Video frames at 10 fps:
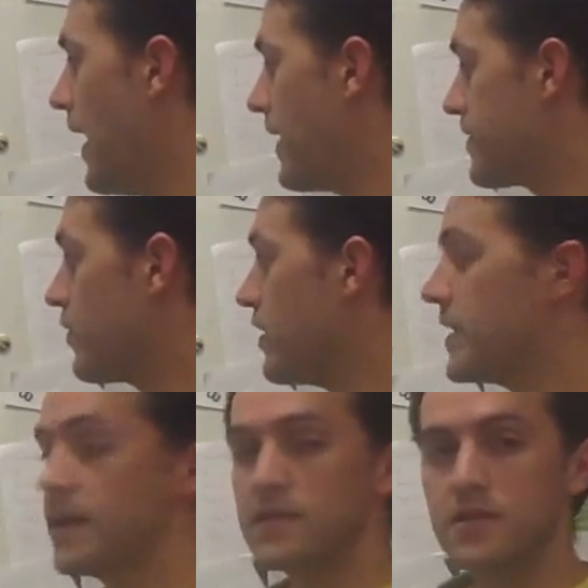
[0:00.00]
And so all
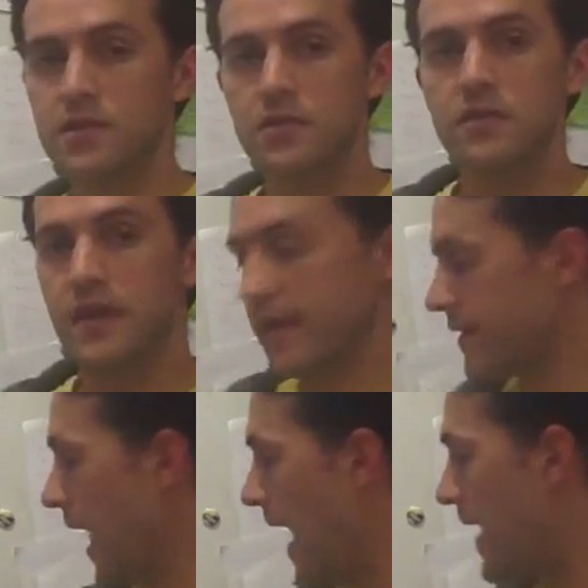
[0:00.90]
I need to do
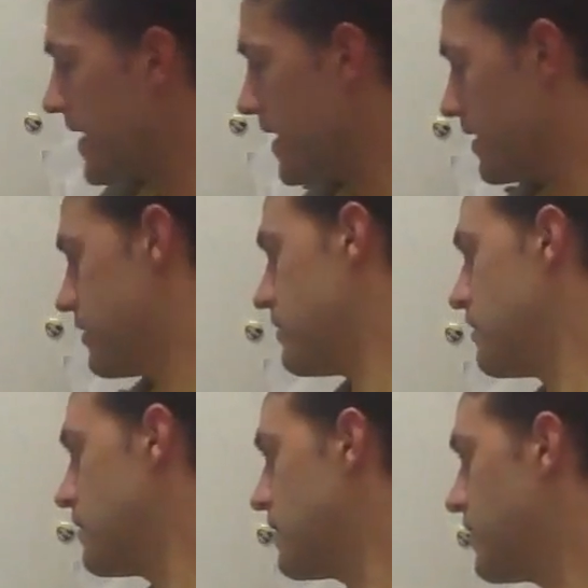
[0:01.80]
is add in
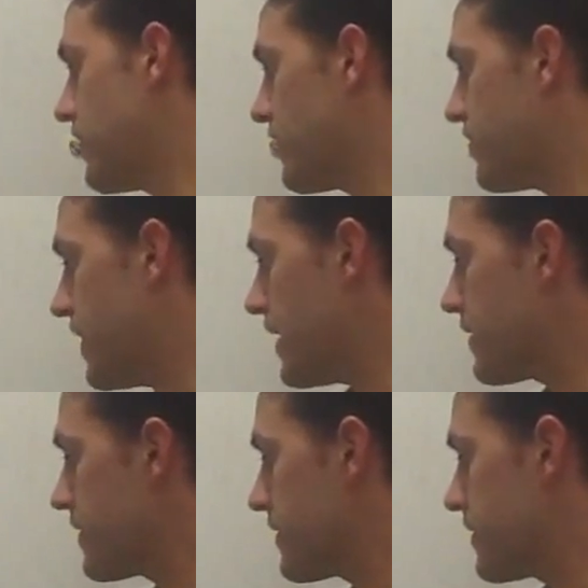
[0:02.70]
the
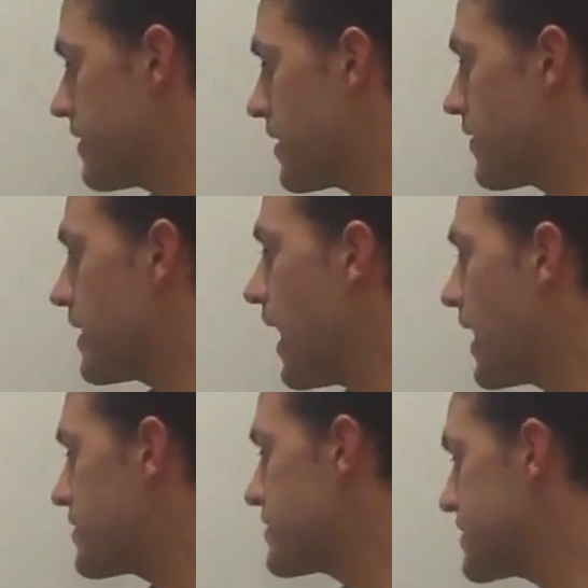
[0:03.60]
things that are in
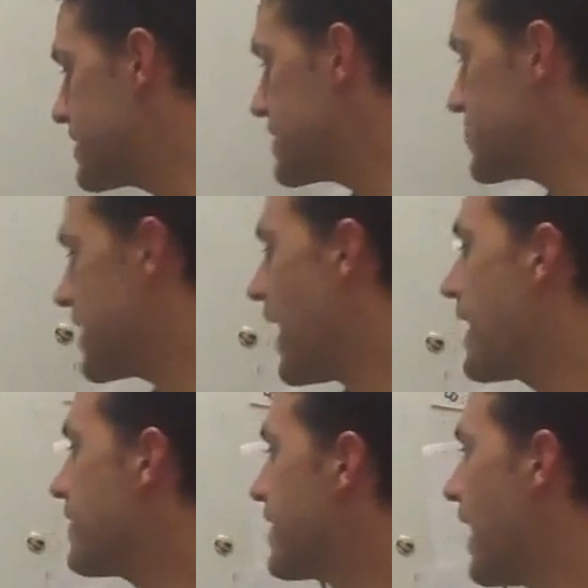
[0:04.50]

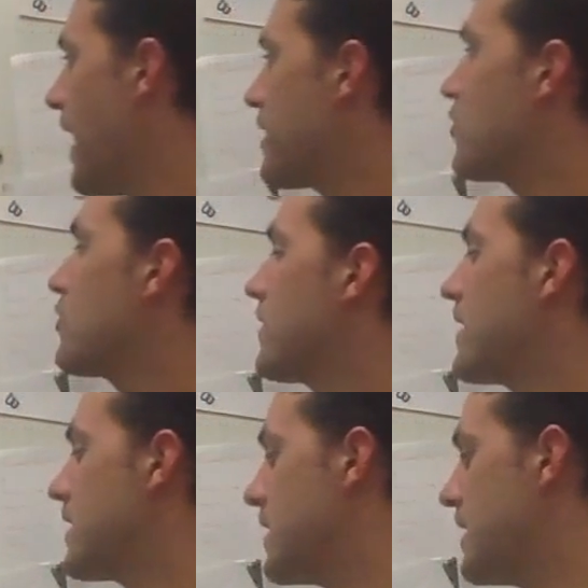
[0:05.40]
168 that aren't
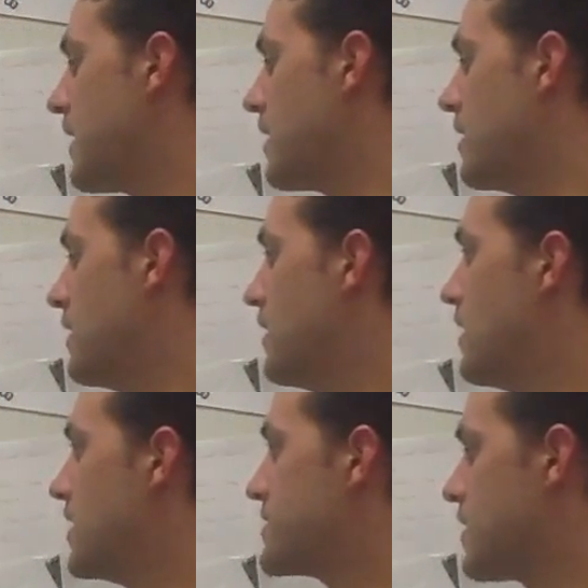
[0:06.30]
already here.
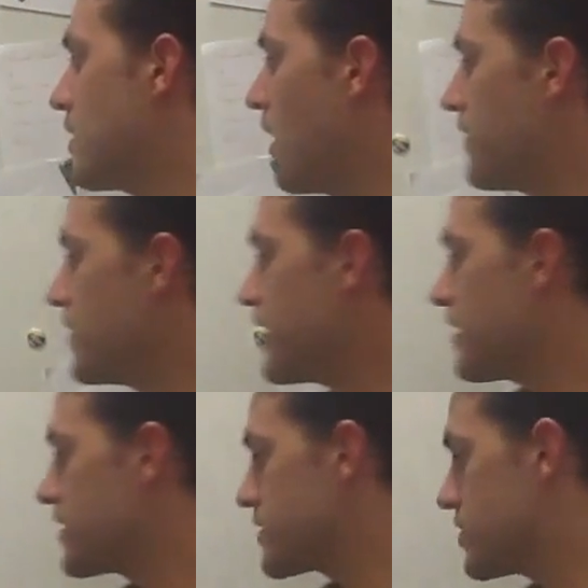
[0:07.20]
So I've already
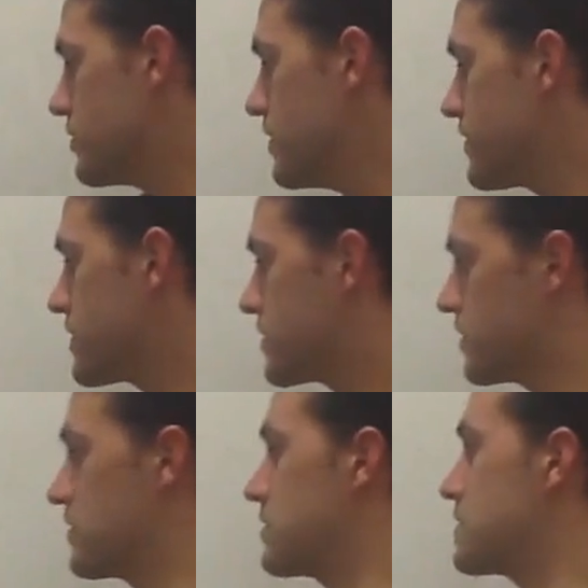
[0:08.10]
got 2 of the
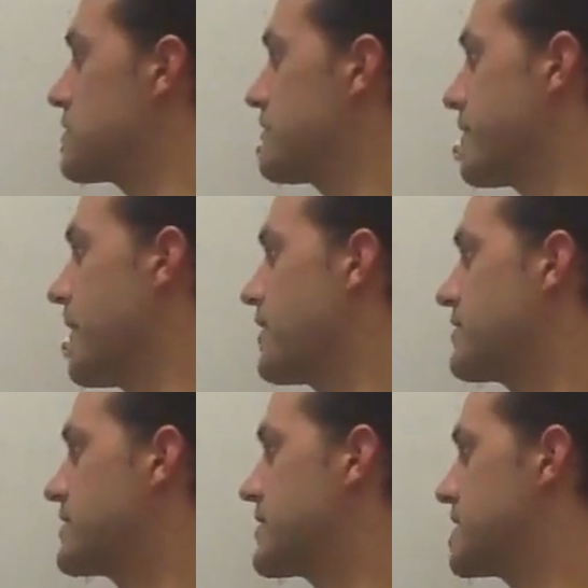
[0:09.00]
2s from
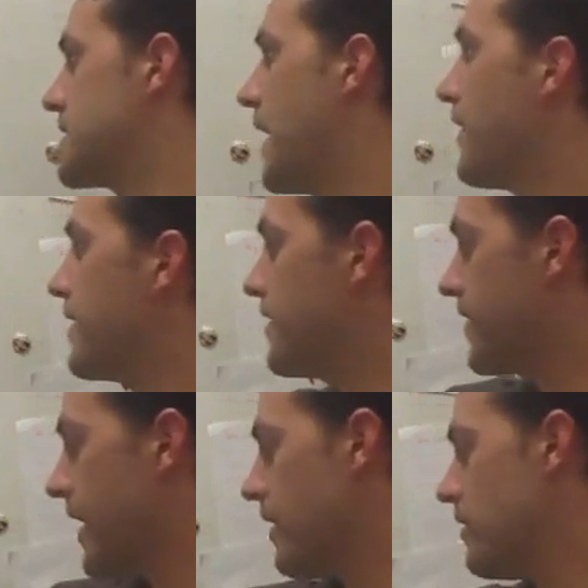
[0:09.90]
168, they're
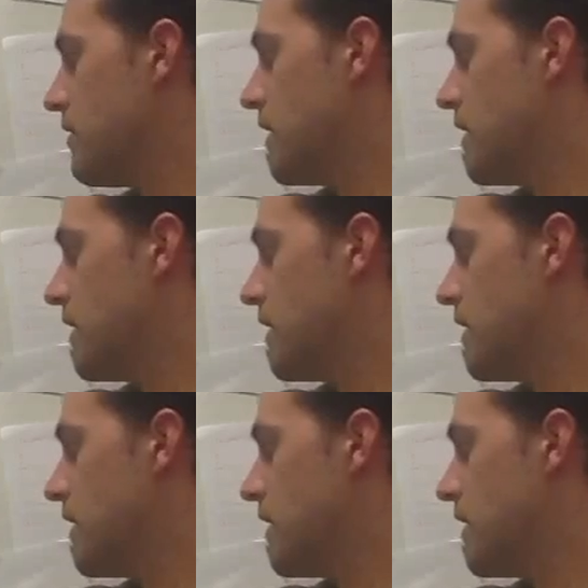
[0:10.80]
there.